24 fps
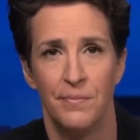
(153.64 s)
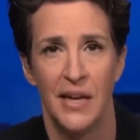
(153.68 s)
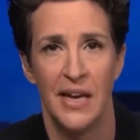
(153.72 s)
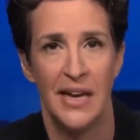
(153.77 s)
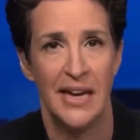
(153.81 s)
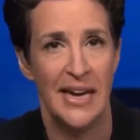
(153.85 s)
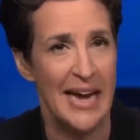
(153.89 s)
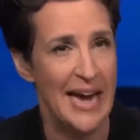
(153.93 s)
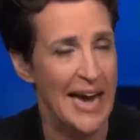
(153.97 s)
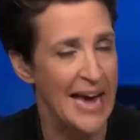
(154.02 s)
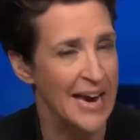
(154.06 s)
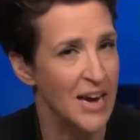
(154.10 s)

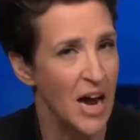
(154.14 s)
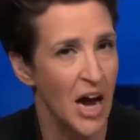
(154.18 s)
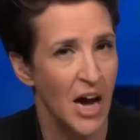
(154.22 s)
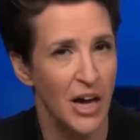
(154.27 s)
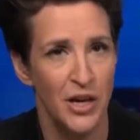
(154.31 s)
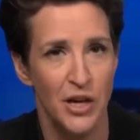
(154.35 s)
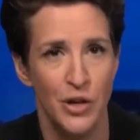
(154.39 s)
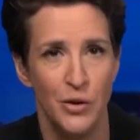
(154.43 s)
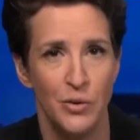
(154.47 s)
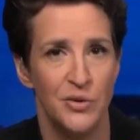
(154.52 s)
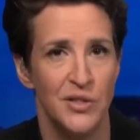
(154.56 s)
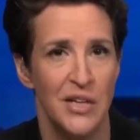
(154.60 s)
It cannot
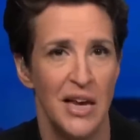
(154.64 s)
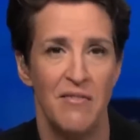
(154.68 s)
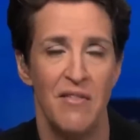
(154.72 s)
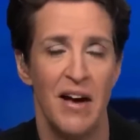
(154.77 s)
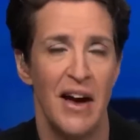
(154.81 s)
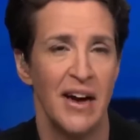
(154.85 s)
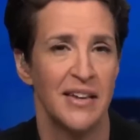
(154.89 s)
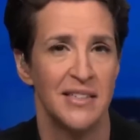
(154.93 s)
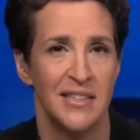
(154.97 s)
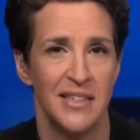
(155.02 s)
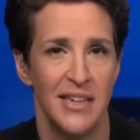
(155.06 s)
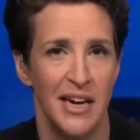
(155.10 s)
use a
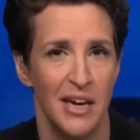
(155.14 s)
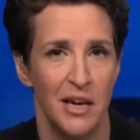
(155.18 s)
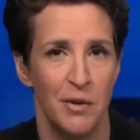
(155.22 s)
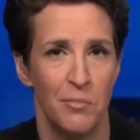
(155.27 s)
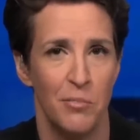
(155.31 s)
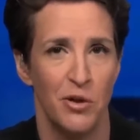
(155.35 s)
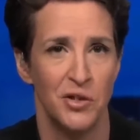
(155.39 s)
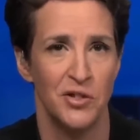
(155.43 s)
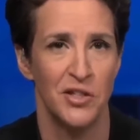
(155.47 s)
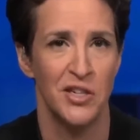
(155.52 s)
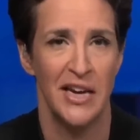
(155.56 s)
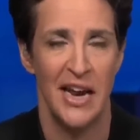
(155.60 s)
vaccinated
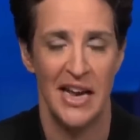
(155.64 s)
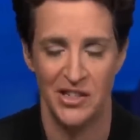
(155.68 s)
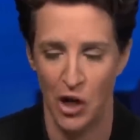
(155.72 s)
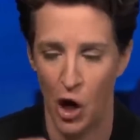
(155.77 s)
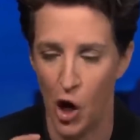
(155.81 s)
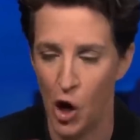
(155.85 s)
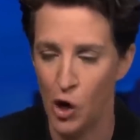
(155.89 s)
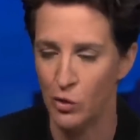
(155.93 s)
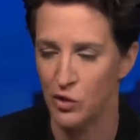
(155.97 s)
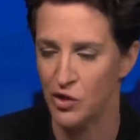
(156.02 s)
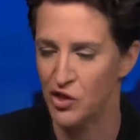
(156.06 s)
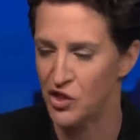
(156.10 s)
person as a
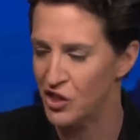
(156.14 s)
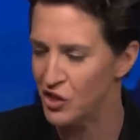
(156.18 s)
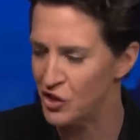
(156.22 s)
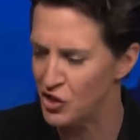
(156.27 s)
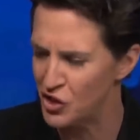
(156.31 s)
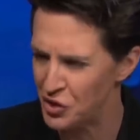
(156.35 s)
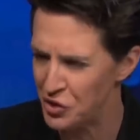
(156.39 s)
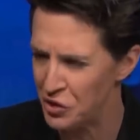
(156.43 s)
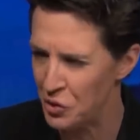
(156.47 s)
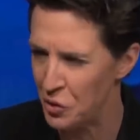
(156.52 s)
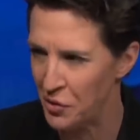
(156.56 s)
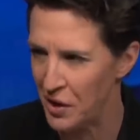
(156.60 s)
host
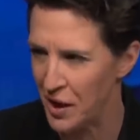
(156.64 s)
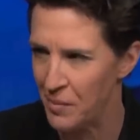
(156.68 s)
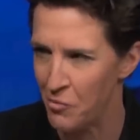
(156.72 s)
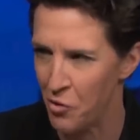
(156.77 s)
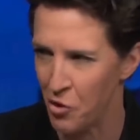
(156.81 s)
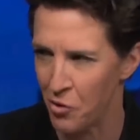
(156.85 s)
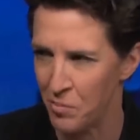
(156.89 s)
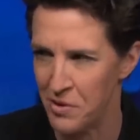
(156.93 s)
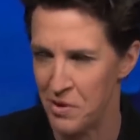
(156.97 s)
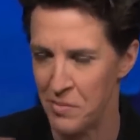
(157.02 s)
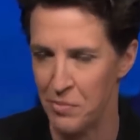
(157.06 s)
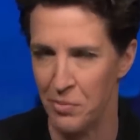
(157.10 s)
to go get
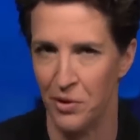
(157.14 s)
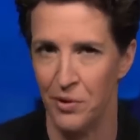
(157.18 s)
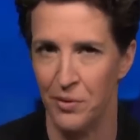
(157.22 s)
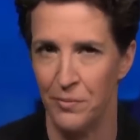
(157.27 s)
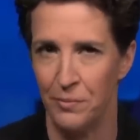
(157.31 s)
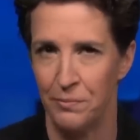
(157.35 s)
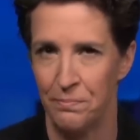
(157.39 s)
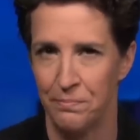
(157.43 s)
more people.